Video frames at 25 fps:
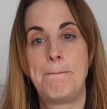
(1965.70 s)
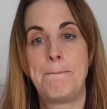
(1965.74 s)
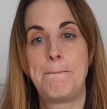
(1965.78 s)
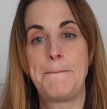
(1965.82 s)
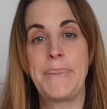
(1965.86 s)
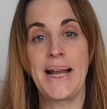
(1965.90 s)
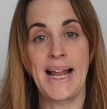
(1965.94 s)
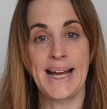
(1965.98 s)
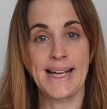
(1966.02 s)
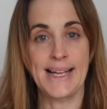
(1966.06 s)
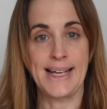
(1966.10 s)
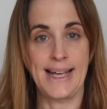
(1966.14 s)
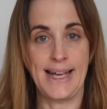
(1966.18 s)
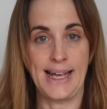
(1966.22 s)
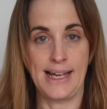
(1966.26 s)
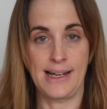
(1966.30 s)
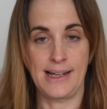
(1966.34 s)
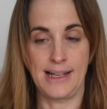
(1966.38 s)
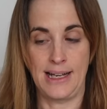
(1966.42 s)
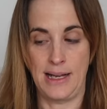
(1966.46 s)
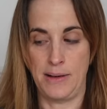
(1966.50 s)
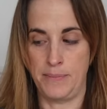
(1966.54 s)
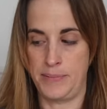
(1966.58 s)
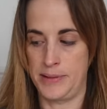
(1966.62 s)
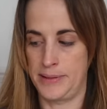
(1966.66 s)
Blanket
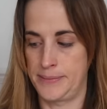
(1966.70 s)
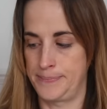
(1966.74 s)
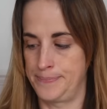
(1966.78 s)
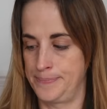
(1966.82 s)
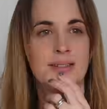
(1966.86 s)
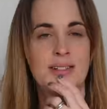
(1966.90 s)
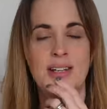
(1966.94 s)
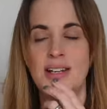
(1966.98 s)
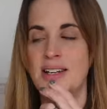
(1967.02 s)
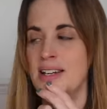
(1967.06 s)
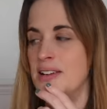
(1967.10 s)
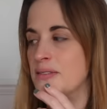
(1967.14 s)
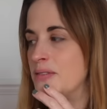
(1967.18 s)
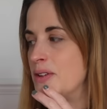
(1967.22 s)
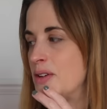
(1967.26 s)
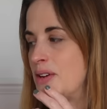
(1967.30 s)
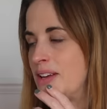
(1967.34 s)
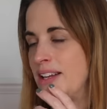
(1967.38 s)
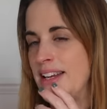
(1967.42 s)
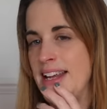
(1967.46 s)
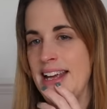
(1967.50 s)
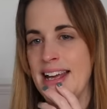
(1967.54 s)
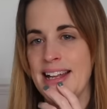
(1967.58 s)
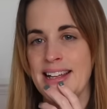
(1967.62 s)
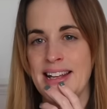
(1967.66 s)
Club. I don't know if you
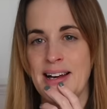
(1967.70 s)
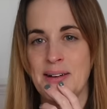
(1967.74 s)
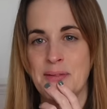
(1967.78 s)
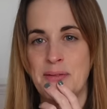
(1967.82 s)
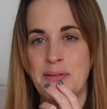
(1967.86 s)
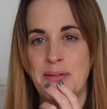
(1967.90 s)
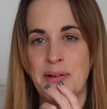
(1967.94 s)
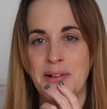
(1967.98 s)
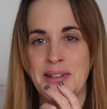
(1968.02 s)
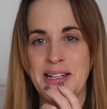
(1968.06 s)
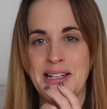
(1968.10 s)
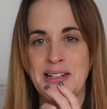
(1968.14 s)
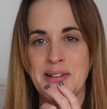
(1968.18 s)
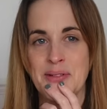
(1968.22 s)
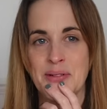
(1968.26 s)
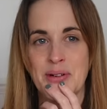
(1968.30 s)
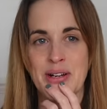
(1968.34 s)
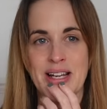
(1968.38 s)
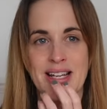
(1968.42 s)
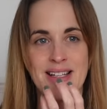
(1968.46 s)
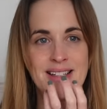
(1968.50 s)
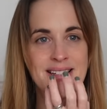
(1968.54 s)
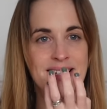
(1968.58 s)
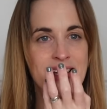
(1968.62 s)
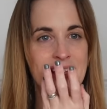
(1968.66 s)
can hear that funny
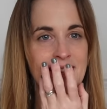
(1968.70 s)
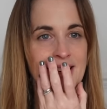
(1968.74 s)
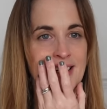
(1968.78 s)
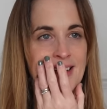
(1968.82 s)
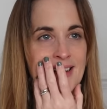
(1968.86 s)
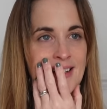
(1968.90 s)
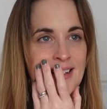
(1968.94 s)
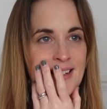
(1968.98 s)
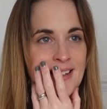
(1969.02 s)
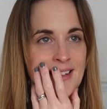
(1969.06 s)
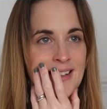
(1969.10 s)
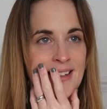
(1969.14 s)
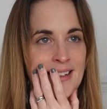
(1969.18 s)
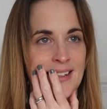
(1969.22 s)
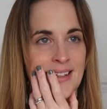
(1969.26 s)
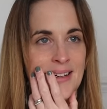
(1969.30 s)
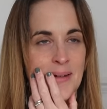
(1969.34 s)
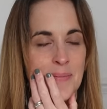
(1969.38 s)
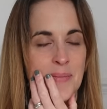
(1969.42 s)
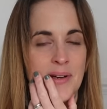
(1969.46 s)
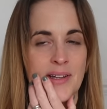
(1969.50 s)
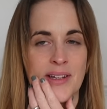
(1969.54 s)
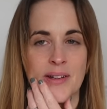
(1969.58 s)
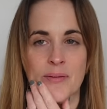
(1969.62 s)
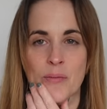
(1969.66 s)
noise,
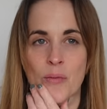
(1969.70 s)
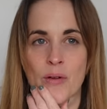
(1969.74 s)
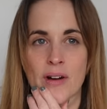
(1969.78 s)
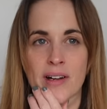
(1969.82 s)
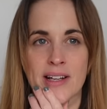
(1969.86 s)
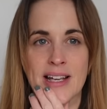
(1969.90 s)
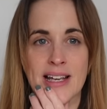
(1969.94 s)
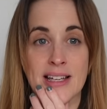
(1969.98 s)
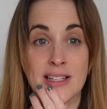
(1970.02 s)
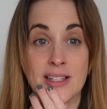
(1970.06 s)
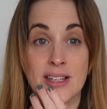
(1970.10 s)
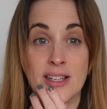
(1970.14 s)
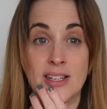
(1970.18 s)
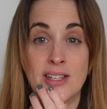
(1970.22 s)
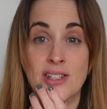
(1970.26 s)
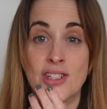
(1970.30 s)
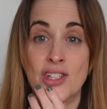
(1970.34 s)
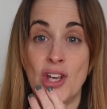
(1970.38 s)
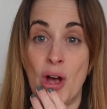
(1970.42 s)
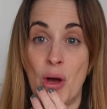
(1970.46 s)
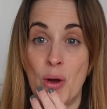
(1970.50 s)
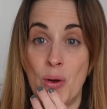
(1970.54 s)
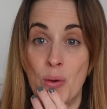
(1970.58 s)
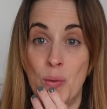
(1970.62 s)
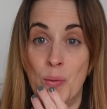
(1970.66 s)
but it's
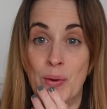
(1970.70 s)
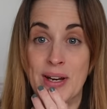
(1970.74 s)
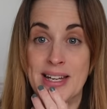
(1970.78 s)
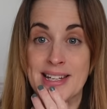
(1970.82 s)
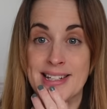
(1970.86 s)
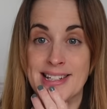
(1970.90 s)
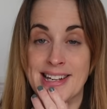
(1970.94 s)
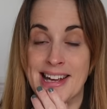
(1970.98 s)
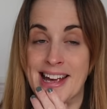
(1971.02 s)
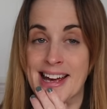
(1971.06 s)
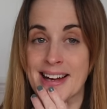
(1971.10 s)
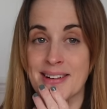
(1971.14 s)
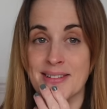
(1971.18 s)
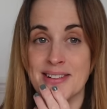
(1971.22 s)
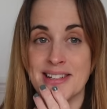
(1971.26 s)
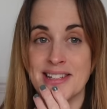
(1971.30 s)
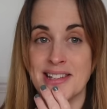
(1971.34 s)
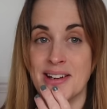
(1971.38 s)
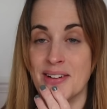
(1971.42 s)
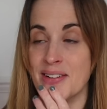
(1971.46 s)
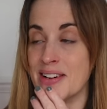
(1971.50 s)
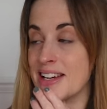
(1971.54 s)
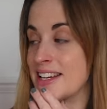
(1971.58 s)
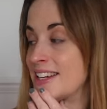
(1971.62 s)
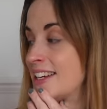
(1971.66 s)
so windy
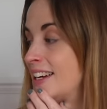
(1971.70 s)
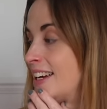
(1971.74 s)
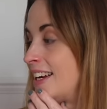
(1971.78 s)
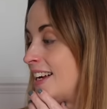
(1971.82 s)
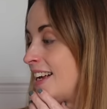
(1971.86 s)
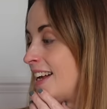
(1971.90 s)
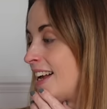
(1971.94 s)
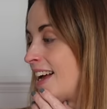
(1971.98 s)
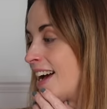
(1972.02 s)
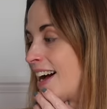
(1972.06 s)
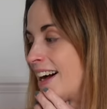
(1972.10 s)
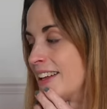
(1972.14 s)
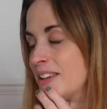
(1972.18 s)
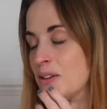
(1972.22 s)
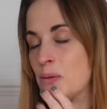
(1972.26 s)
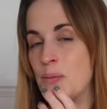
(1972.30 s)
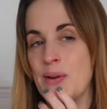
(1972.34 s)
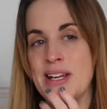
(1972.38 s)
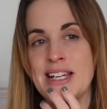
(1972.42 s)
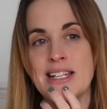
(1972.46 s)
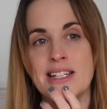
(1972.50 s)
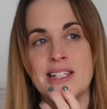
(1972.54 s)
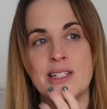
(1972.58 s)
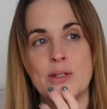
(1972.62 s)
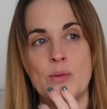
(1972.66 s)
outside and the
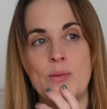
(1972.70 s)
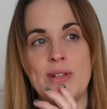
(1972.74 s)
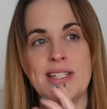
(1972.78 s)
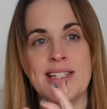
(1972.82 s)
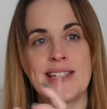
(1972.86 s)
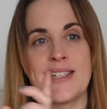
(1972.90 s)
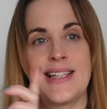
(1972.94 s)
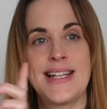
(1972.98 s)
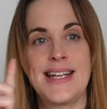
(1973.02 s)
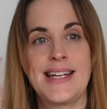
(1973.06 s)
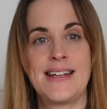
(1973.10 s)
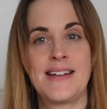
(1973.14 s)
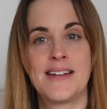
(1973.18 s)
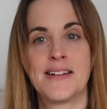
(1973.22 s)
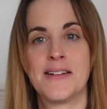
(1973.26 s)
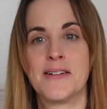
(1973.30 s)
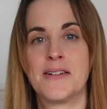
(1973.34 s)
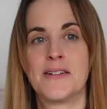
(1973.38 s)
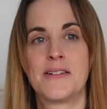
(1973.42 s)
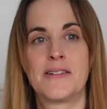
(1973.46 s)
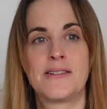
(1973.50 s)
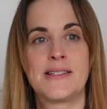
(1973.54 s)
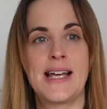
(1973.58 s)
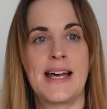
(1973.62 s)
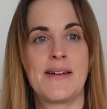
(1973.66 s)
wind is whistling
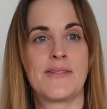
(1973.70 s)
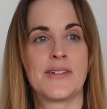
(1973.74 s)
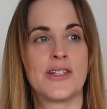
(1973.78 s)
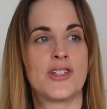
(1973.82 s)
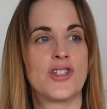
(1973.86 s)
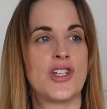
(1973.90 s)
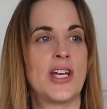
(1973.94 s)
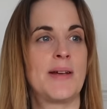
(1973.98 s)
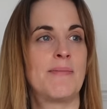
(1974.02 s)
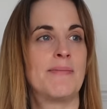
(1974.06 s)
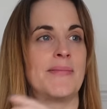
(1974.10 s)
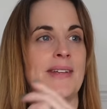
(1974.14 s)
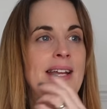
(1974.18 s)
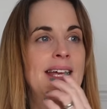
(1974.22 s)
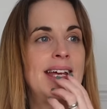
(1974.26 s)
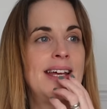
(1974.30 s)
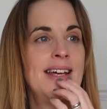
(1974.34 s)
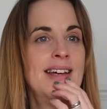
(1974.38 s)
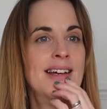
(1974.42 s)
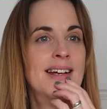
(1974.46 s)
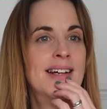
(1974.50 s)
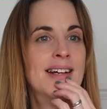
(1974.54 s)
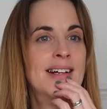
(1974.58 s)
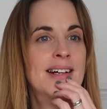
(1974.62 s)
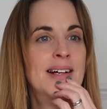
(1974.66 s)
down the
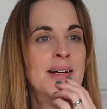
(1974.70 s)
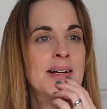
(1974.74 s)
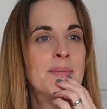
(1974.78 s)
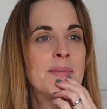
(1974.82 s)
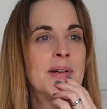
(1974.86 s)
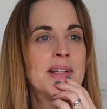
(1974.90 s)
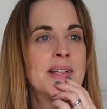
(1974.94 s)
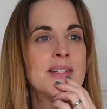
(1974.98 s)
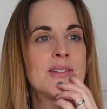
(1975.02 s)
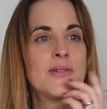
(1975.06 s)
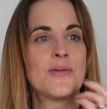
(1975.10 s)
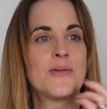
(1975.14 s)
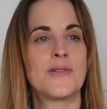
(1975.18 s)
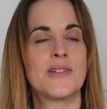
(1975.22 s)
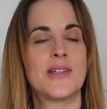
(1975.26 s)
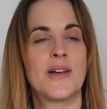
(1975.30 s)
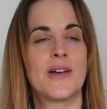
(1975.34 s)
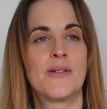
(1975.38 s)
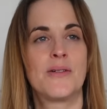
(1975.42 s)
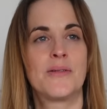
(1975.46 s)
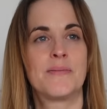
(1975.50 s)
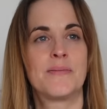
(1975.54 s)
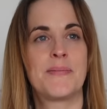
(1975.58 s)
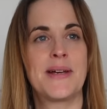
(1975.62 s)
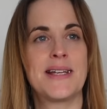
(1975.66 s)
chimney, but there's
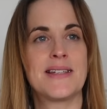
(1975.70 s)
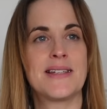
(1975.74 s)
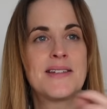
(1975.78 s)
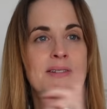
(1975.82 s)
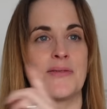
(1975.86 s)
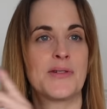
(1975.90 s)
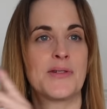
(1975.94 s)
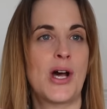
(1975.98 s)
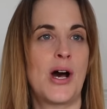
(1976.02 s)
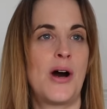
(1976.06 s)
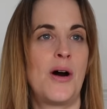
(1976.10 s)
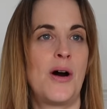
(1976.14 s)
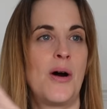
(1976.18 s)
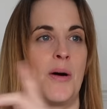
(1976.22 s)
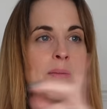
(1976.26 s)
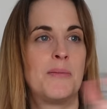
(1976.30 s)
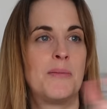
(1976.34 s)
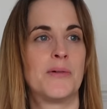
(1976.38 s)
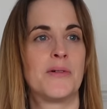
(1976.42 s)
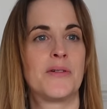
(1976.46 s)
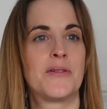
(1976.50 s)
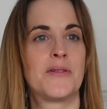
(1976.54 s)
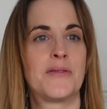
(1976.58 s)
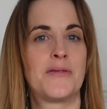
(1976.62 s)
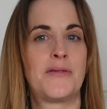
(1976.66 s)
also bits of
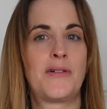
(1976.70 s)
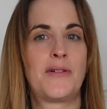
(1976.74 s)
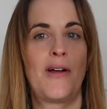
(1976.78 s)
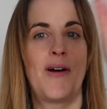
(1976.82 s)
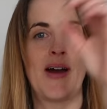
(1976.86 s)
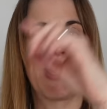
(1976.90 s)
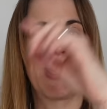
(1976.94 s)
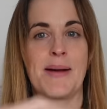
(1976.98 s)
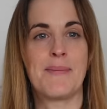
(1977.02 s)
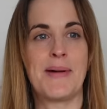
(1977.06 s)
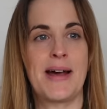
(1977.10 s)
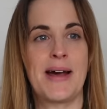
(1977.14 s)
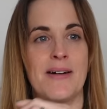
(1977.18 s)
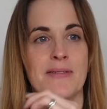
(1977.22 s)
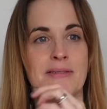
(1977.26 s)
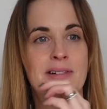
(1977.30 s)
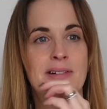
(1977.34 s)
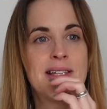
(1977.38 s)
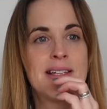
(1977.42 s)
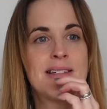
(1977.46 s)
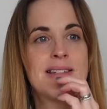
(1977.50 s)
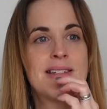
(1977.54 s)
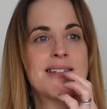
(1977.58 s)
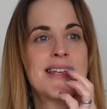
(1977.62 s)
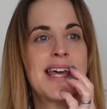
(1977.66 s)
cardboard flying about from
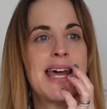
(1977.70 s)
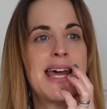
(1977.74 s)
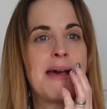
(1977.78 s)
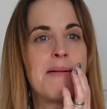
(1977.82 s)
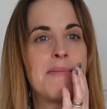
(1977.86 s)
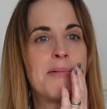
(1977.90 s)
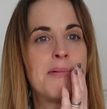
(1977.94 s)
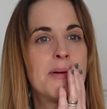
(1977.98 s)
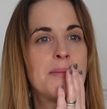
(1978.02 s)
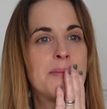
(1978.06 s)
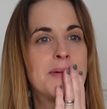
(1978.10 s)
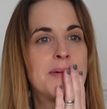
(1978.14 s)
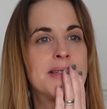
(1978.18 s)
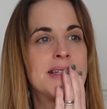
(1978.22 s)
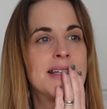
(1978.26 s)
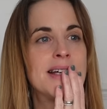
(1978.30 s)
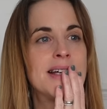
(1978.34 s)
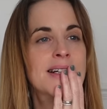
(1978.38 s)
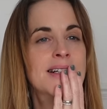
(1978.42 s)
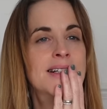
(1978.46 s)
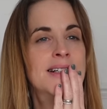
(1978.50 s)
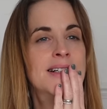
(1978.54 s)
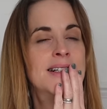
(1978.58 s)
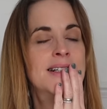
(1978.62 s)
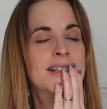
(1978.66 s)
the skip opposite.